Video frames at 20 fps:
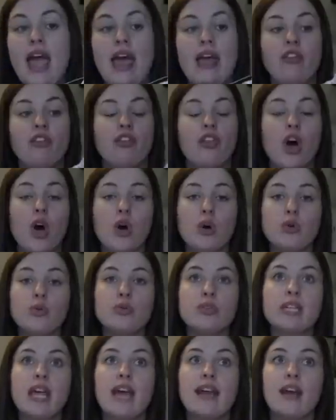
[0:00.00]
And
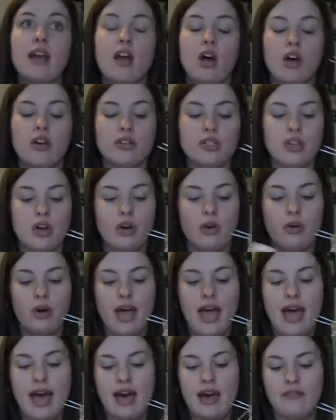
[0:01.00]
those, and I also
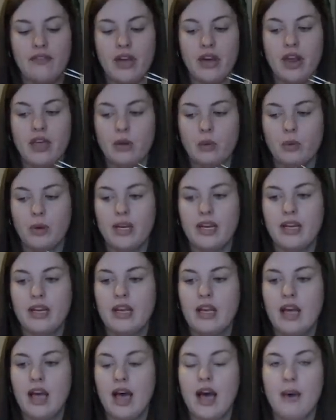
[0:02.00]
have another one
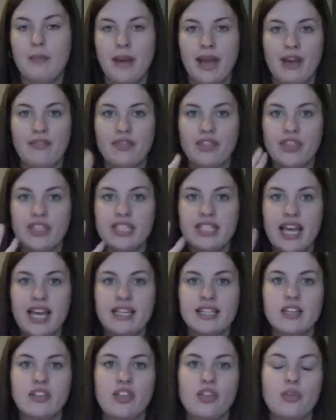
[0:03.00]
um, I have the
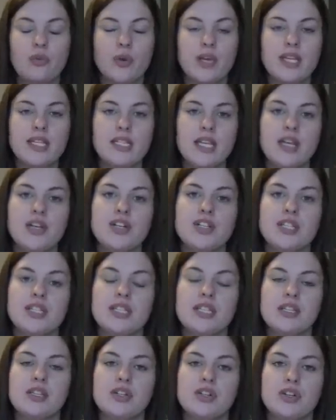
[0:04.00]
set, the three
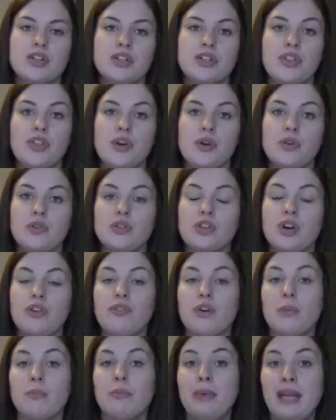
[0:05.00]
Sanderson sisters. Those are
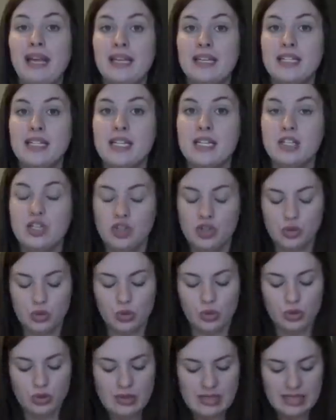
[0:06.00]
from Pandia's
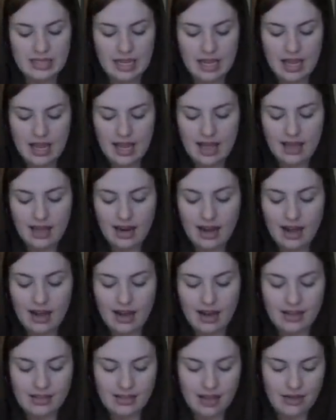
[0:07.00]
Jewels, and
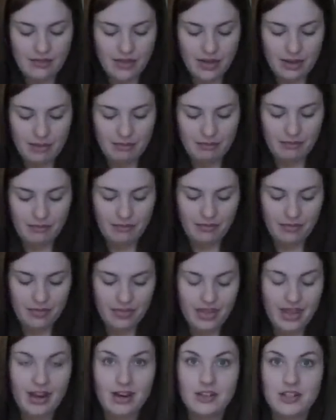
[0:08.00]
I love them.
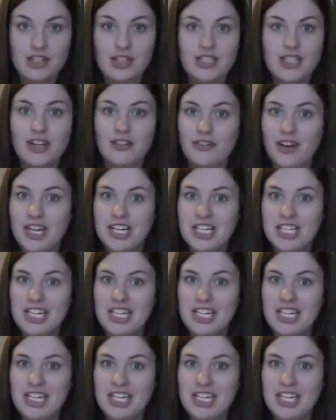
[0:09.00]
They are just so fun.